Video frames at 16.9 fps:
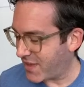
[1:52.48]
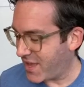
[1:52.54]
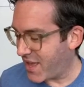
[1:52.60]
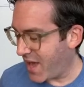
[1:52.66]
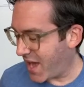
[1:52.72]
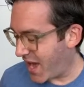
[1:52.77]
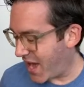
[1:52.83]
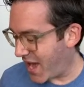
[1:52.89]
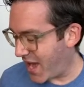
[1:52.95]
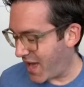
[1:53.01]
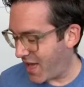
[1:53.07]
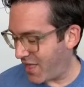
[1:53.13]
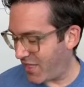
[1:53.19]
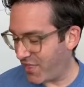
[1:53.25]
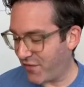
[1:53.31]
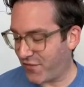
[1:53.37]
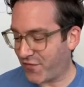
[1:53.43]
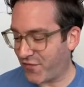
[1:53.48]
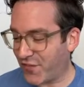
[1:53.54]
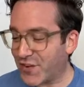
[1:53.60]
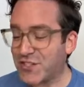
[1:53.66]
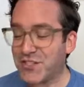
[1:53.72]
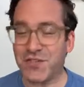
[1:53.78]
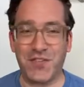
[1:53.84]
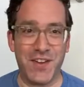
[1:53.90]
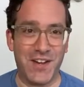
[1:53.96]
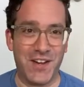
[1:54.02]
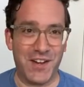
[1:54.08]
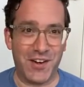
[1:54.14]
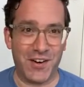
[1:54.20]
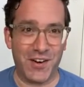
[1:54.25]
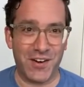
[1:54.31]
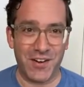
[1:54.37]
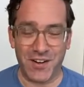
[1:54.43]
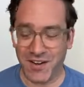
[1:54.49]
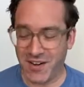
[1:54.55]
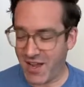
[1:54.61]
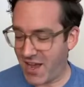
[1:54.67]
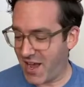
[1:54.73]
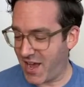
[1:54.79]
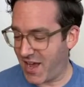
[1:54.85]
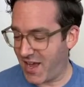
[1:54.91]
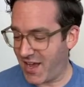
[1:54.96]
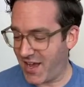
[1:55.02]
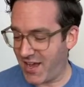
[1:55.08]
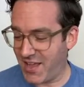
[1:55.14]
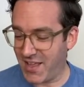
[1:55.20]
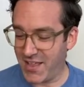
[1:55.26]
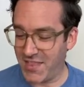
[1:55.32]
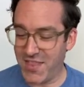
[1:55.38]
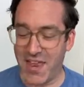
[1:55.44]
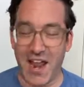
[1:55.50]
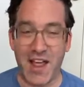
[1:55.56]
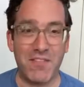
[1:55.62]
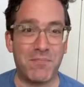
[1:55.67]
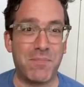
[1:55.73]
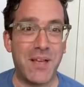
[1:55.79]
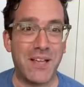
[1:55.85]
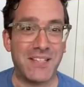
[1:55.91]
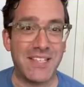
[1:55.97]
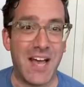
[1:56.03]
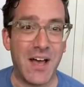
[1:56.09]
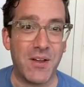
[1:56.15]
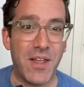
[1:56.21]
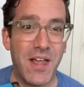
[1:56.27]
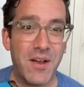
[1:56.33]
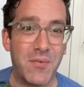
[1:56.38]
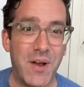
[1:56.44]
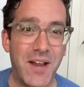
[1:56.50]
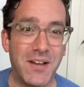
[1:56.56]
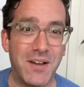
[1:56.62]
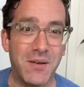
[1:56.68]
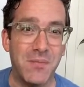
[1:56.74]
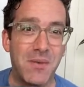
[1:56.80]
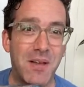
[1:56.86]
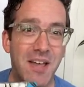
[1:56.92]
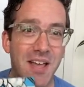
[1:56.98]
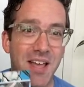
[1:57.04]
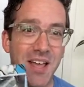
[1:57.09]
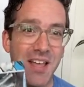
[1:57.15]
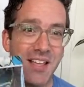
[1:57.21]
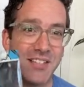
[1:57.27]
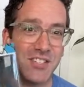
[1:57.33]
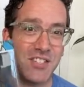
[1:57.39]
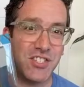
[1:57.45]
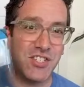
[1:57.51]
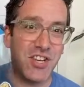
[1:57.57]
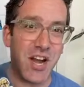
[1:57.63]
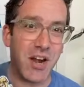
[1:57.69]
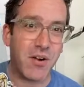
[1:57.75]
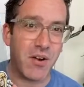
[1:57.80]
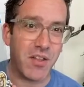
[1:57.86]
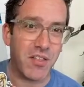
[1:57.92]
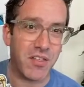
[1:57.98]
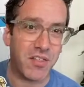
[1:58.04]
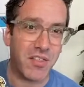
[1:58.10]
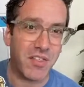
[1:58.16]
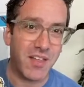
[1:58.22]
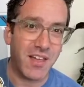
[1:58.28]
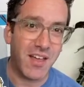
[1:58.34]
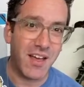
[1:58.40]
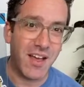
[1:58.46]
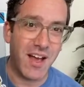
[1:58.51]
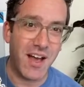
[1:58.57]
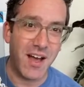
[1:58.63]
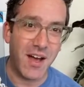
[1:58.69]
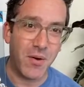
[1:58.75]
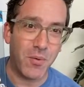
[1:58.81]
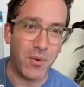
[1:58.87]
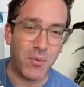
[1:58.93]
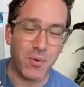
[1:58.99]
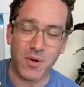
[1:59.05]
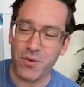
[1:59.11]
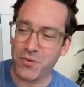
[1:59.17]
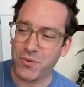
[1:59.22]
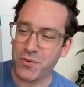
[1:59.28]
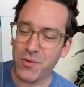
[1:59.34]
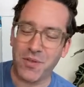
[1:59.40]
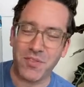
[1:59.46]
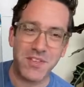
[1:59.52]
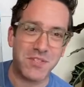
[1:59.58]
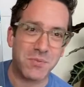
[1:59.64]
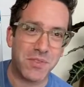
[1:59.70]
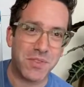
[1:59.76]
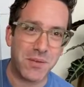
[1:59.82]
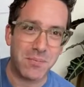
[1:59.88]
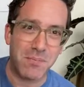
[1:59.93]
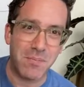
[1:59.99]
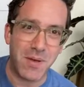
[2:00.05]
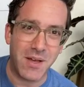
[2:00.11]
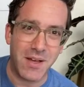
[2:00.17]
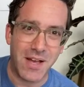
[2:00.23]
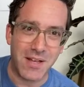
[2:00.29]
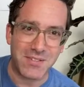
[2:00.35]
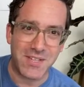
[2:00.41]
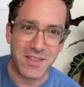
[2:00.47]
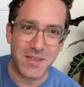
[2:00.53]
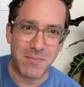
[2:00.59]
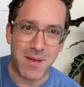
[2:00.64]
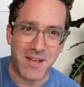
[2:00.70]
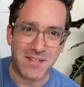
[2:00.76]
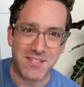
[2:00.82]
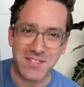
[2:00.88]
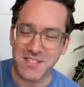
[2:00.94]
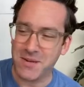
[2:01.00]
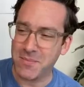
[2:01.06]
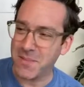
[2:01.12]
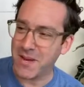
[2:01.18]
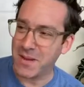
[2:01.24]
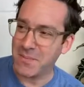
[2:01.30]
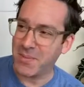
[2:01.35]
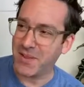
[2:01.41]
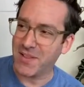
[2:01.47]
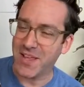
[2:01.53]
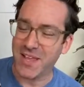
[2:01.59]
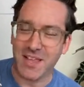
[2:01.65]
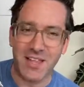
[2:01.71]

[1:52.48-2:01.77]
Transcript: The first figure that I've picked out at random is Jareth. We'll go through all these with the outside the boxes in a minute, but we're